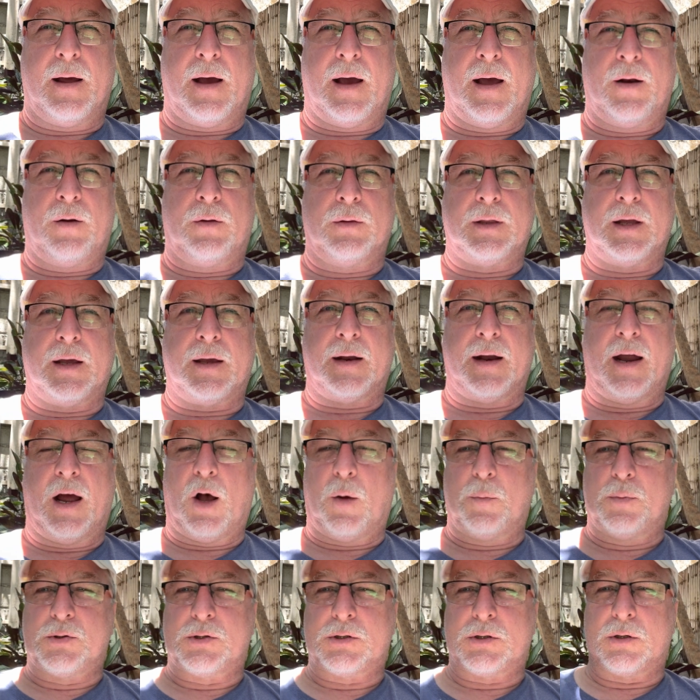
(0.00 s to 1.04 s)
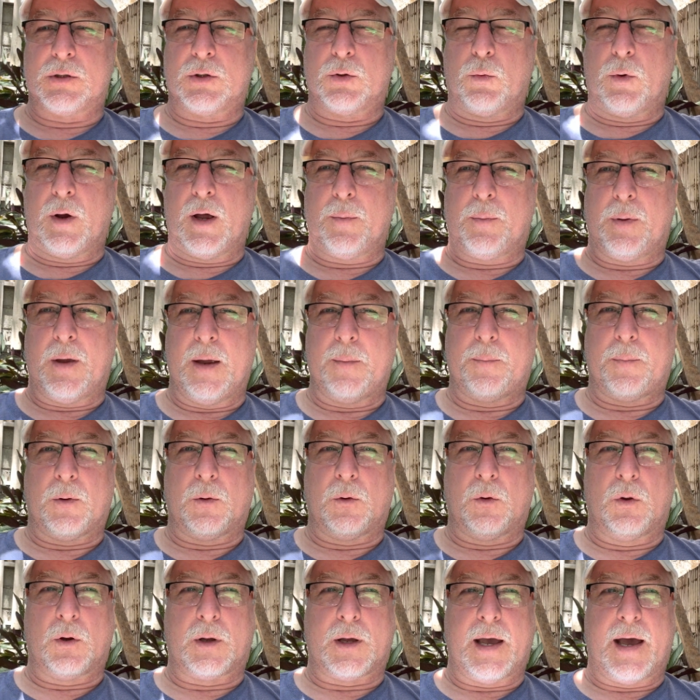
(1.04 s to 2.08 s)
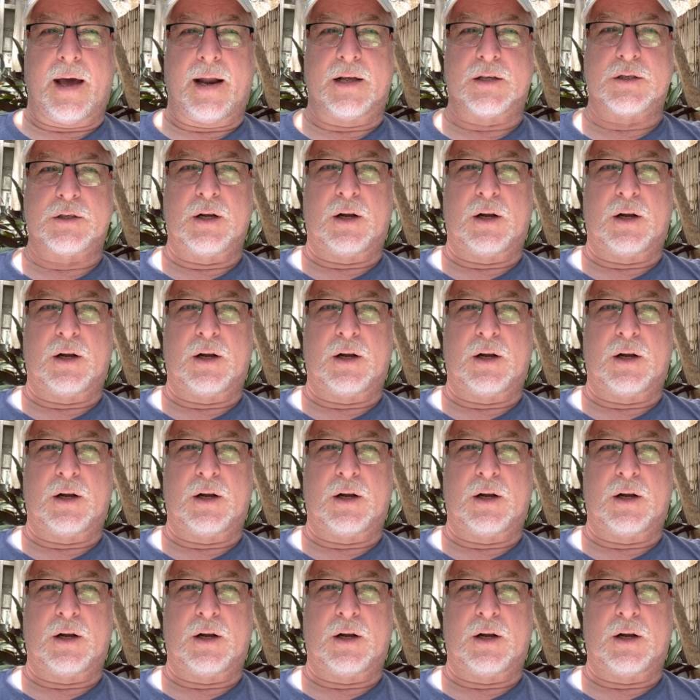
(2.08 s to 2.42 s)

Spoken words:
I don't think it helps the way people look at us.